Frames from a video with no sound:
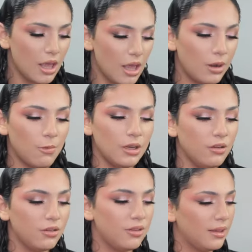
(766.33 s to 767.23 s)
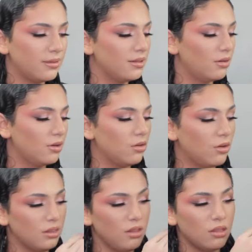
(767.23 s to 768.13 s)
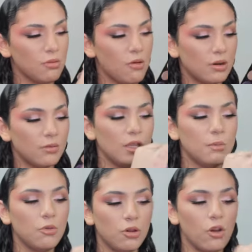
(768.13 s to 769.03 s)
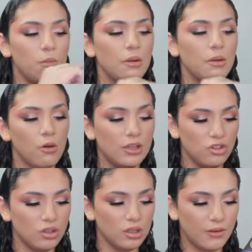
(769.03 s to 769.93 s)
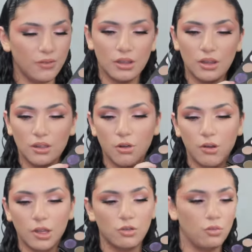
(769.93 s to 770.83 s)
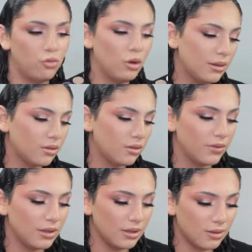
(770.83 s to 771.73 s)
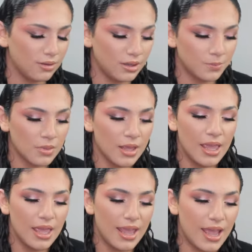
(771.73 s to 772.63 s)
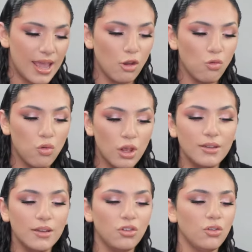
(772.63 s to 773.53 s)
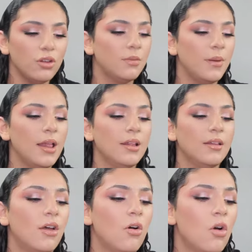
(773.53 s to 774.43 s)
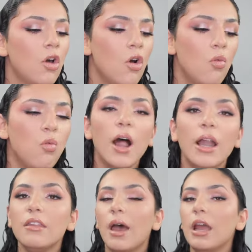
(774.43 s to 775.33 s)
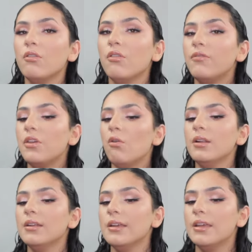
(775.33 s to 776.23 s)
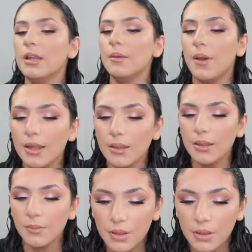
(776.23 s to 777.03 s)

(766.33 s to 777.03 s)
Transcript: What I want to use next is I want to go on this row, and I want to keep going row by row in each look. I feel like this row I can do really serving looks in. And I really did enjoy this palette. So what is my review on the Nikita palette?